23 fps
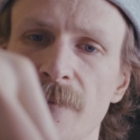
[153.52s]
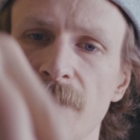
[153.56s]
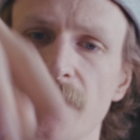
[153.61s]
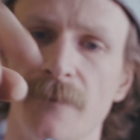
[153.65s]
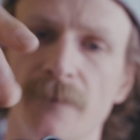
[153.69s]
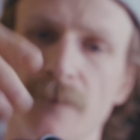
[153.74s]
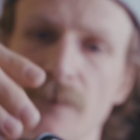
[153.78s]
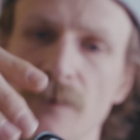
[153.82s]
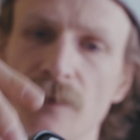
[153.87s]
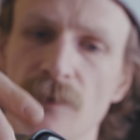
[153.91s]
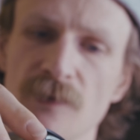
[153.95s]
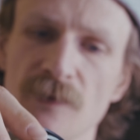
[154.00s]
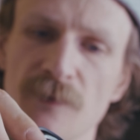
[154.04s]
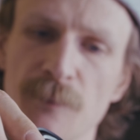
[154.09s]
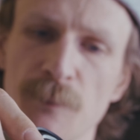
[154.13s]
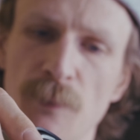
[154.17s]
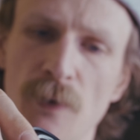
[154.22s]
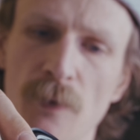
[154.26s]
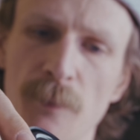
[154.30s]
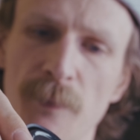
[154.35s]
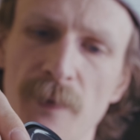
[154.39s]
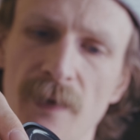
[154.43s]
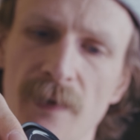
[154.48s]
You just
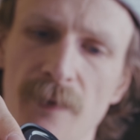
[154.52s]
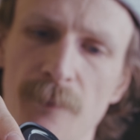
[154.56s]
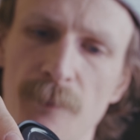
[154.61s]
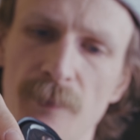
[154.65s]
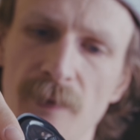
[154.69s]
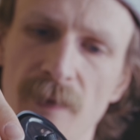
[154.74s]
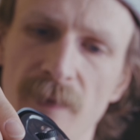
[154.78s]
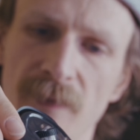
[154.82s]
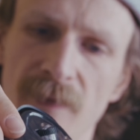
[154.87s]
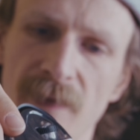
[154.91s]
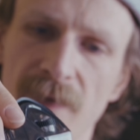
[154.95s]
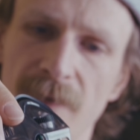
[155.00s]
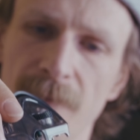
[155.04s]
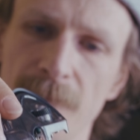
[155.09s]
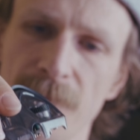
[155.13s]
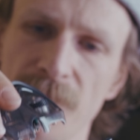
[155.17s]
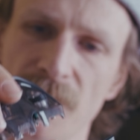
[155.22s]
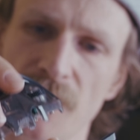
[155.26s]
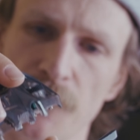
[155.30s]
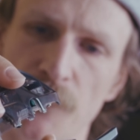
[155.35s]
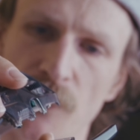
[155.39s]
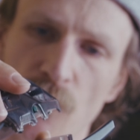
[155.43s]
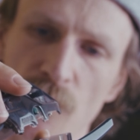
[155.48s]
pop it up like that.
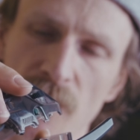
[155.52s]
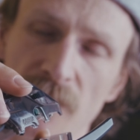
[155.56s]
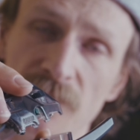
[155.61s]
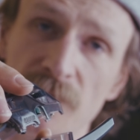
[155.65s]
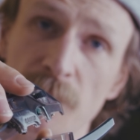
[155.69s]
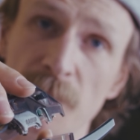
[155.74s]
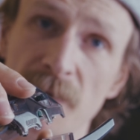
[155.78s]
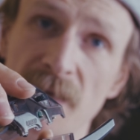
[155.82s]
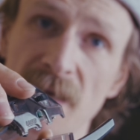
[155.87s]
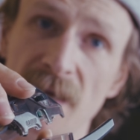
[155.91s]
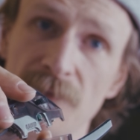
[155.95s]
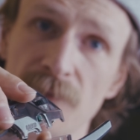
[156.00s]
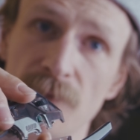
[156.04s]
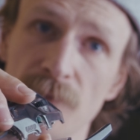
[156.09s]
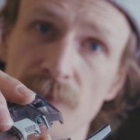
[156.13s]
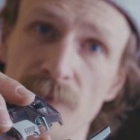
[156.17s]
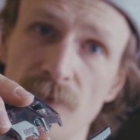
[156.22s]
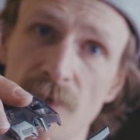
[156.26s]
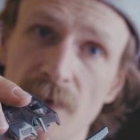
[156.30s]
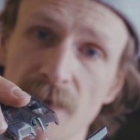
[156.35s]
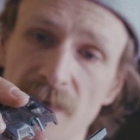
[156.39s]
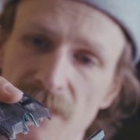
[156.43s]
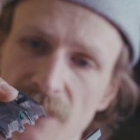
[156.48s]
But what you have to be careful of
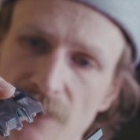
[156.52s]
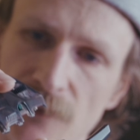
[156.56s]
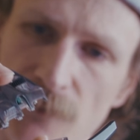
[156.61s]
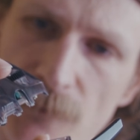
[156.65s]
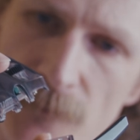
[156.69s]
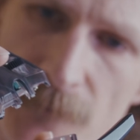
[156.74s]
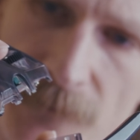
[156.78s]
right now